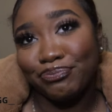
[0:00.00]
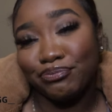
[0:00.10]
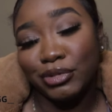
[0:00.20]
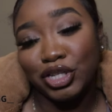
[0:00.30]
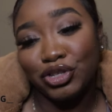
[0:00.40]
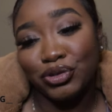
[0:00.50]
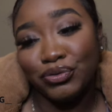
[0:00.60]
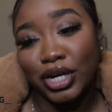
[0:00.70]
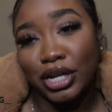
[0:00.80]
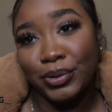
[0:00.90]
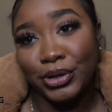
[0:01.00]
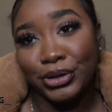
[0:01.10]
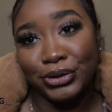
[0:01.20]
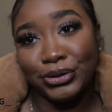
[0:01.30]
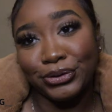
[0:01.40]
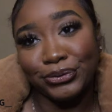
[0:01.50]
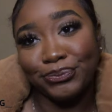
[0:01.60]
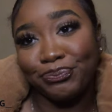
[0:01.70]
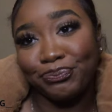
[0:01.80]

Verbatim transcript: Make sure you follow your girl.